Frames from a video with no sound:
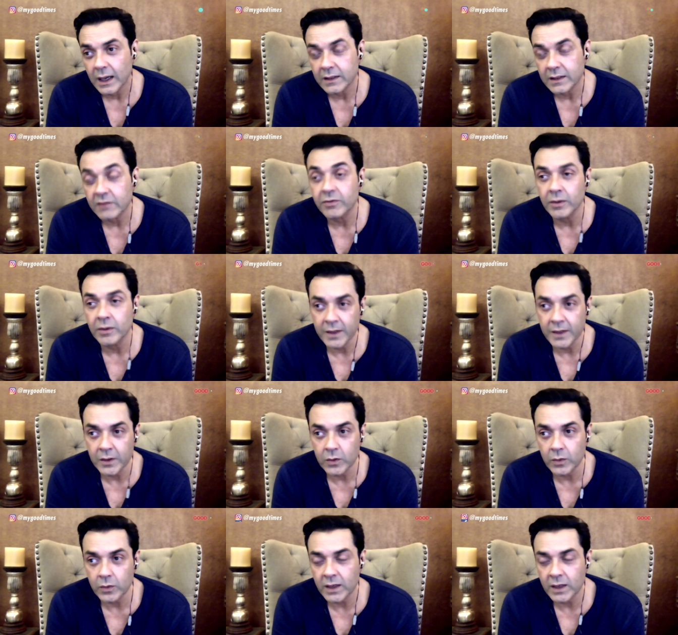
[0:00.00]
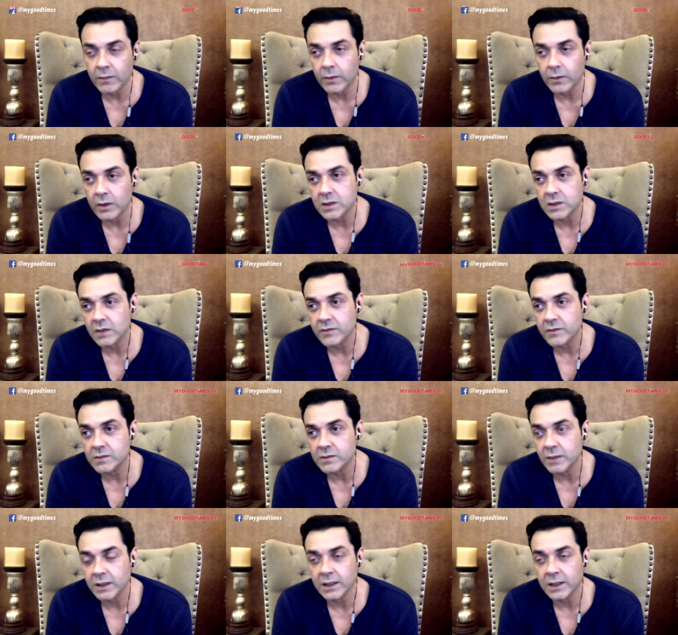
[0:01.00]
The film didn't do well at box office,
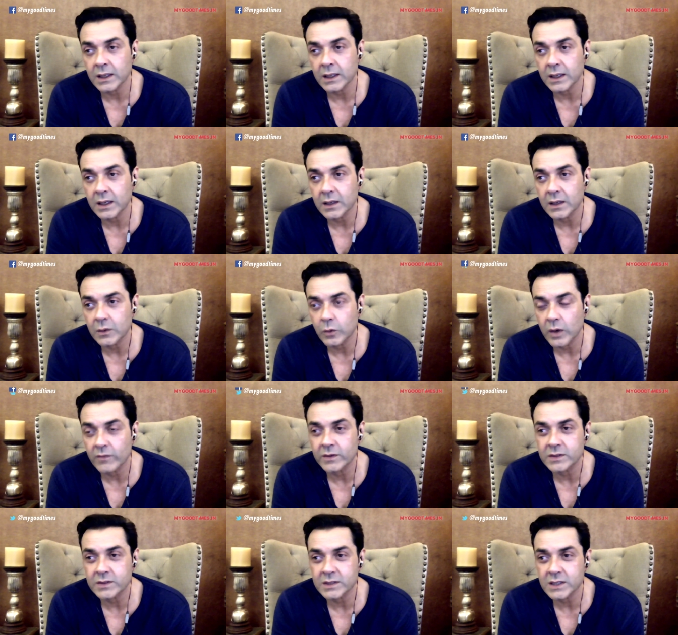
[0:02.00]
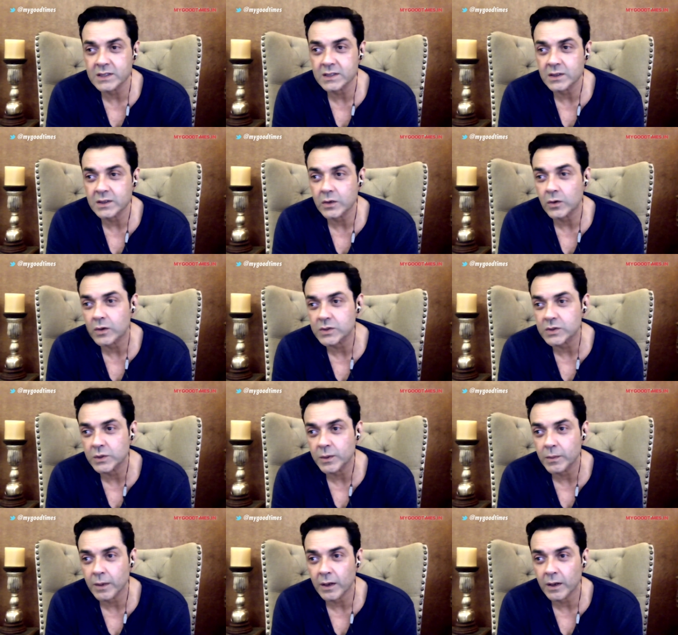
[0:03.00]
but till date, whoever sees it or talks to
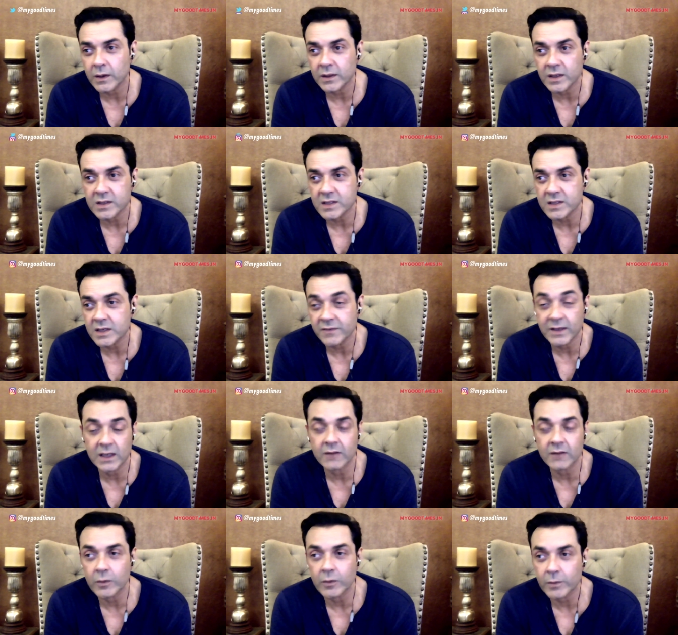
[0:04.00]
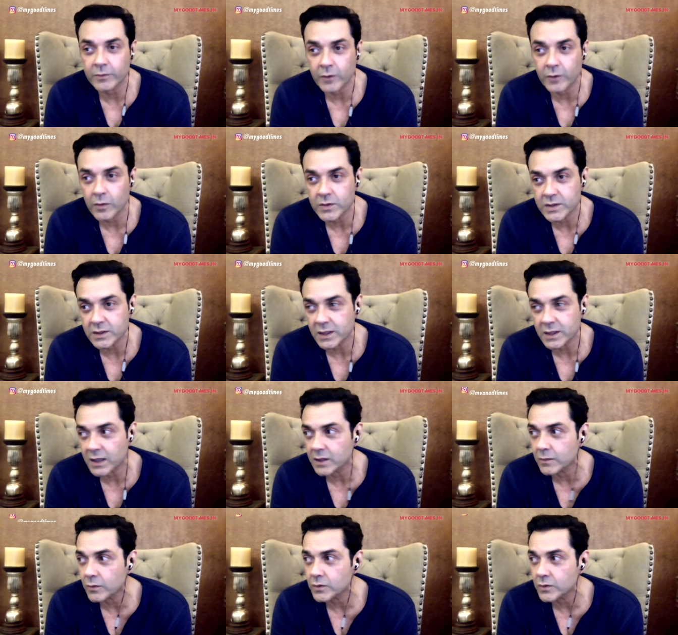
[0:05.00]
me about it, they say, we loved your performance in
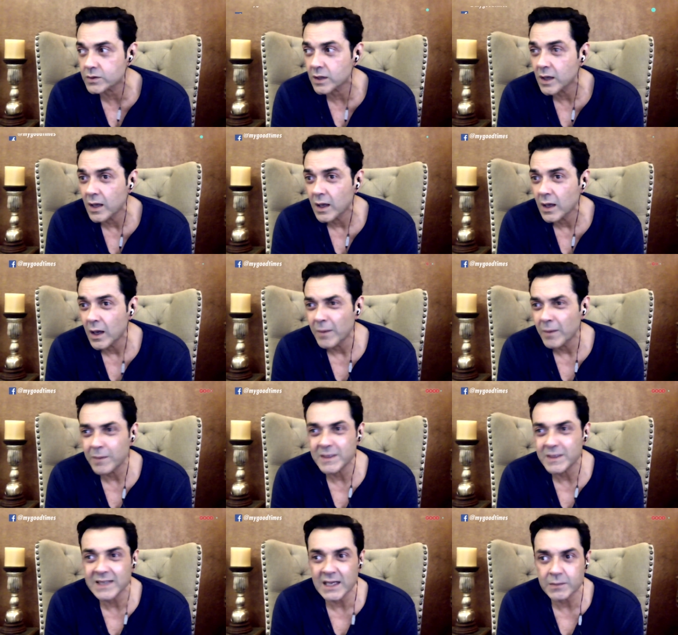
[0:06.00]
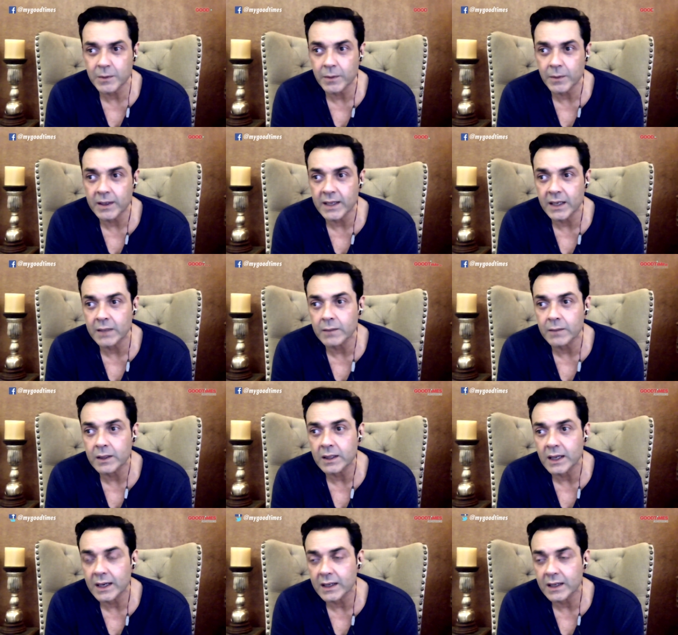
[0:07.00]
that the most. But besides people telling me
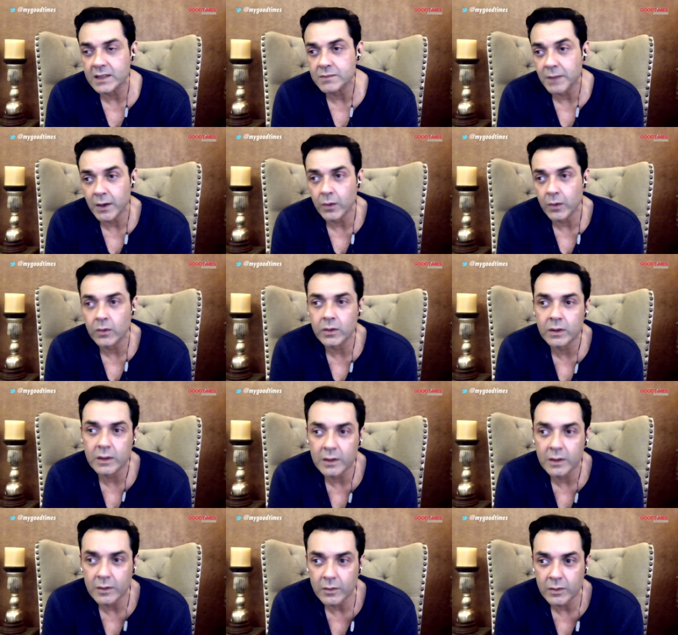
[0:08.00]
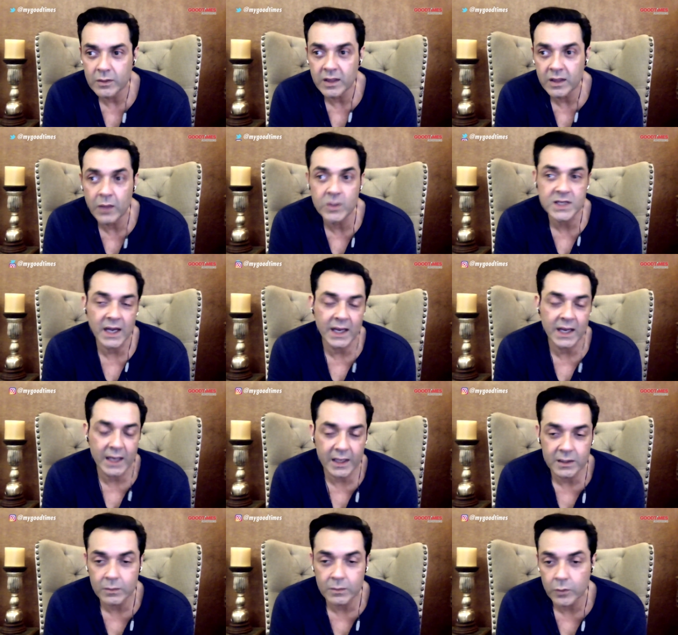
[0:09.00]
that, it's my own thing which I
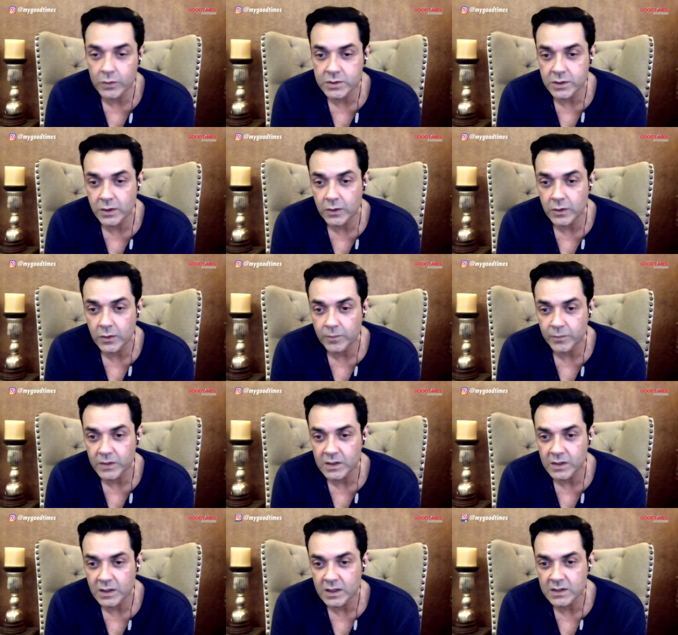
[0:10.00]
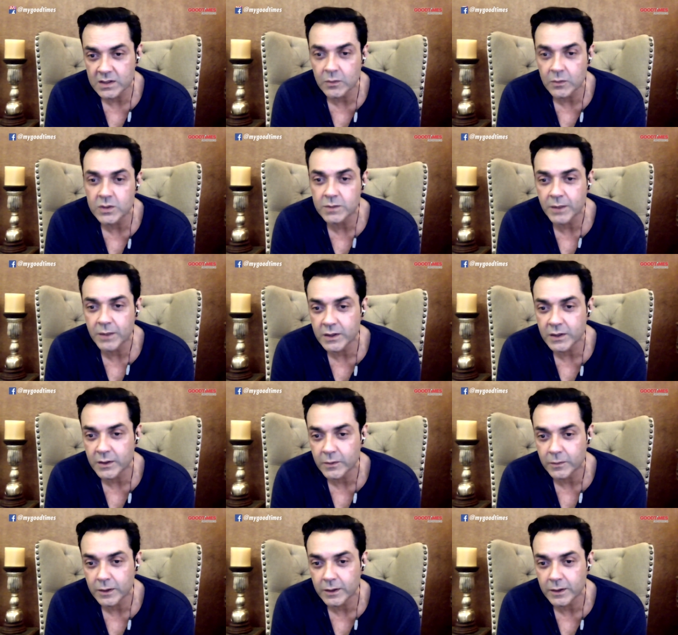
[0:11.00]
like the most, you know. It's the most special to me.